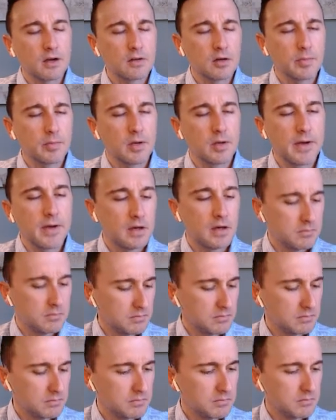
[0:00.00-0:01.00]
bit
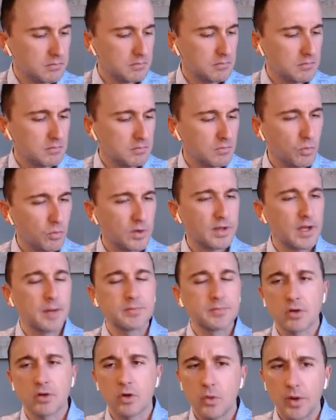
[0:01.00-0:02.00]
about what
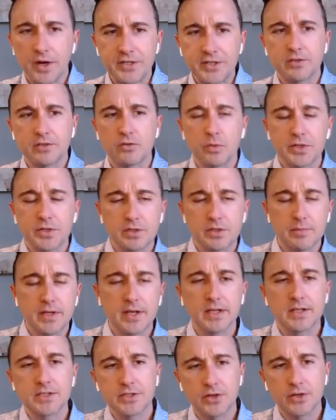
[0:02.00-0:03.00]
types of questions we should be
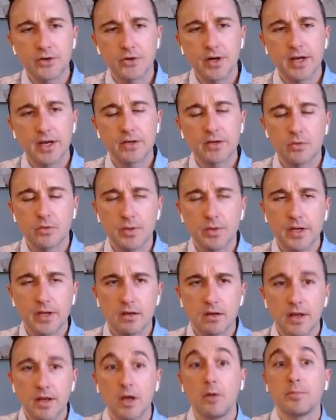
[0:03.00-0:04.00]
considering so we
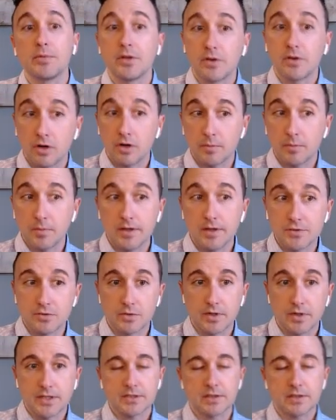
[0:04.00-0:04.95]
can help determine this risk.